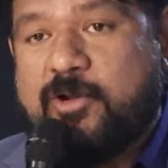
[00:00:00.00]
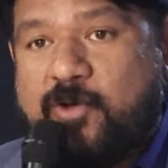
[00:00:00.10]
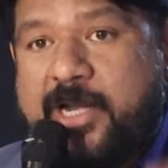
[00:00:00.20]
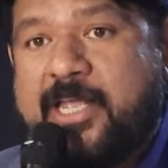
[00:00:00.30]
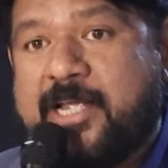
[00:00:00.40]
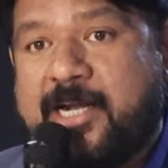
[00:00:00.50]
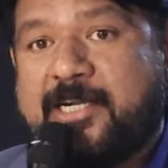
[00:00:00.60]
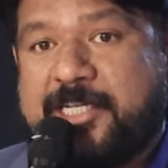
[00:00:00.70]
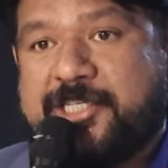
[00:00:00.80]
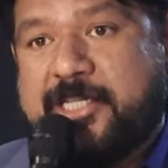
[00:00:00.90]
who are working and
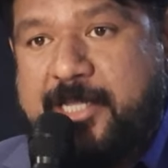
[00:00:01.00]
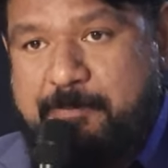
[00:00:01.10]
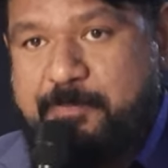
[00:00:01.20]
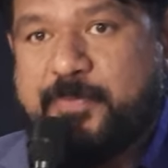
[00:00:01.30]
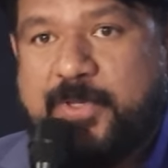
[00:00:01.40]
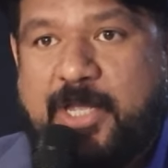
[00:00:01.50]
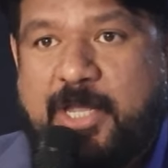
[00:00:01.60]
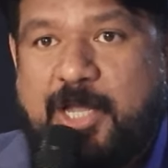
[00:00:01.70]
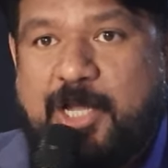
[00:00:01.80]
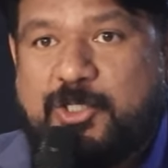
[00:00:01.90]
teaching them.
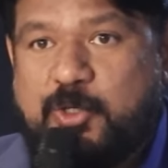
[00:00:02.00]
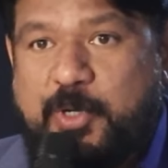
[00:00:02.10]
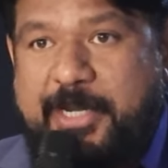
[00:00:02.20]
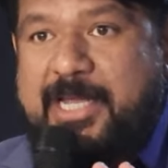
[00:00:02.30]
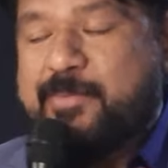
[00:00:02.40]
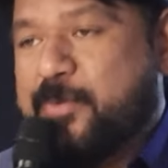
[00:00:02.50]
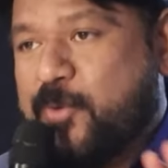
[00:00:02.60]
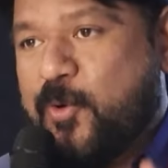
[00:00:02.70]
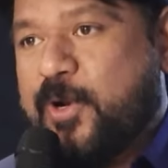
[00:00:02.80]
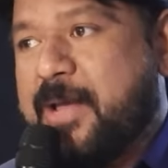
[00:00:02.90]
So DNB
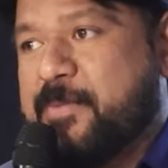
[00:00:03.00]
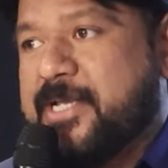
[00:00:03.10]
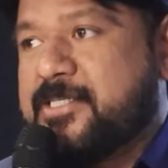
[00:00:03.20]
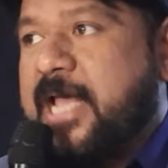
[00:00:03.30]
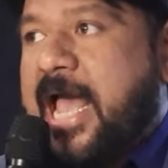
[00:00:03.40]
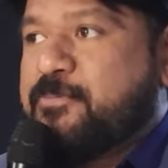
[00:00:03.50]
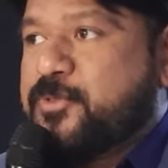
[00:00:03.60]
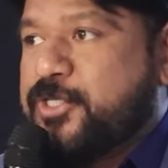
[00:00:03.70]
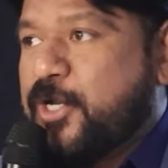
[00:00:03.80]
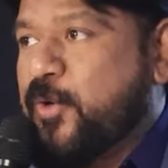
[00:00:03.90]
program is
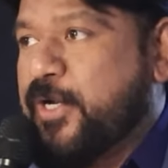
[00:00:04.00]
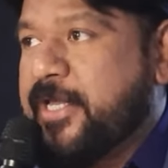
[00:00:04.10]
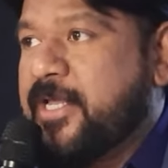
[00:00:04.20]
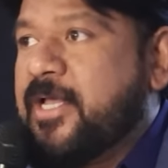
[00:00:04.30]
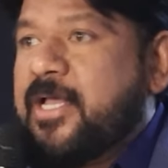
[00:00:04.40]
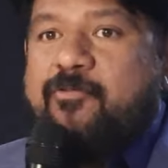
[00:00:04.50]
absolutely